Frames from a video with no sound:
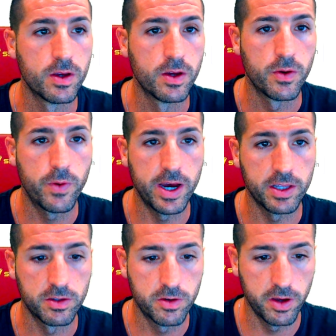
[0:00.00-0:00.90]

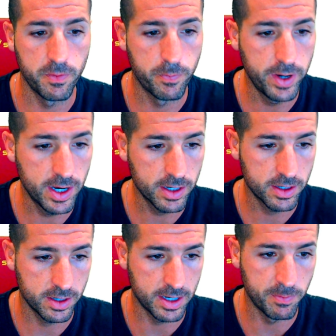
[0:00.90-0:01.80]
Right, going
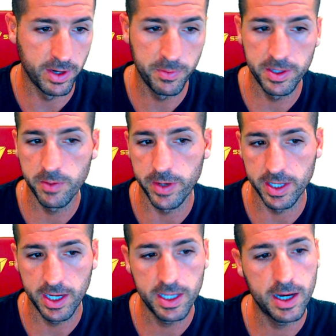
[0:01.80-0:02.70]
back, I'm limiting my
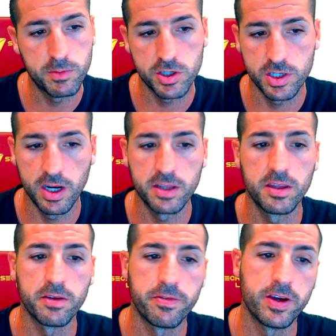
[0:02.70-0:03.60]
data. I'm just
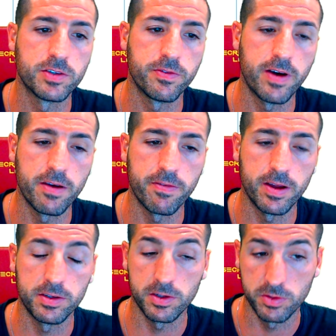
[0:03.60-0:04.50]
selecting the first
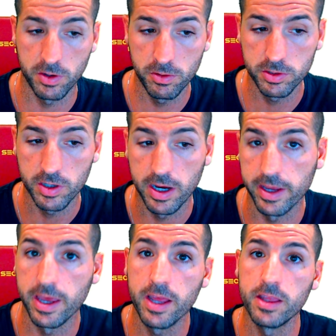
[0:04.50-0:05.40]
500 rows.
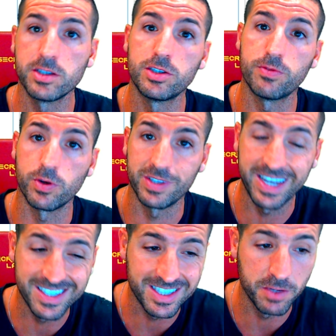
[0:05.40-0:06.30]
Again, this is for
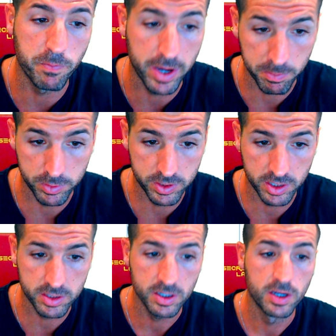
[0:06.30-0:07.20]
testing
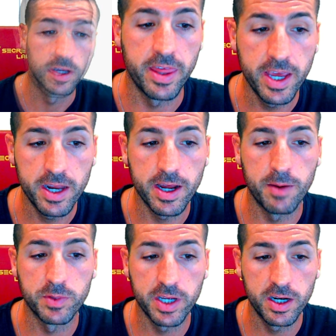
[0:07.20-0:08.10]
purposes. Then
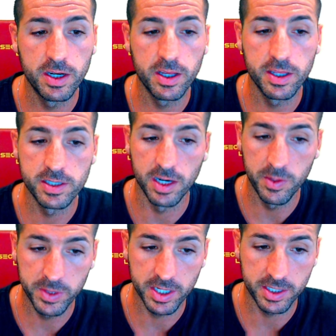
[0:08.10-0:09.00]
I'm turning this
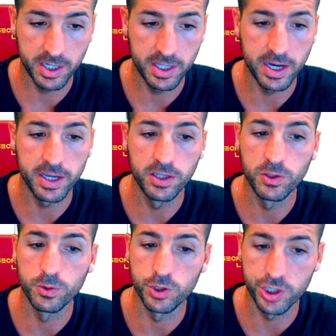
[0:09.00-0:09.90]
limited data
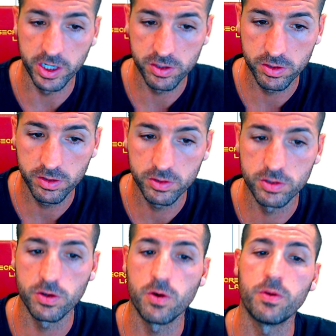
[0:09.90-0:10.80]
into JSON
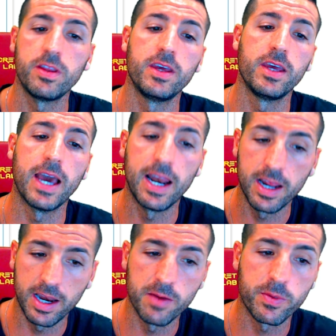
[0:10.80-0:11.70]
so the
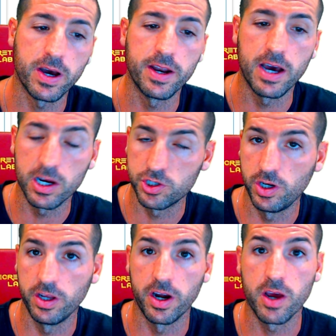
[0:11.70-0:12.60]
LLM can
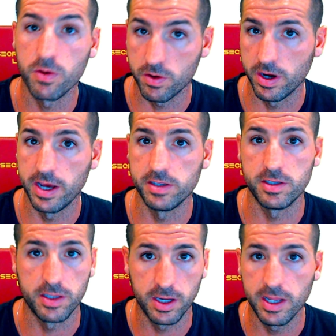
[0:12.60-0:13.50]
actually recognize
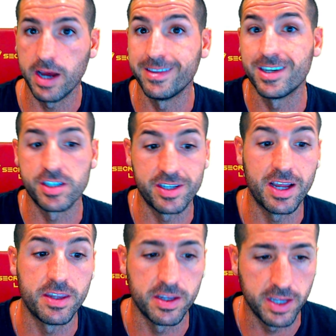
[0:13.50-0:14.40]
the data,
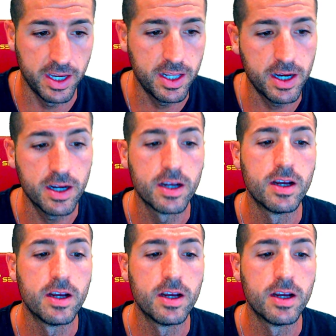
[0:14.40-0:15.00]
understand the data.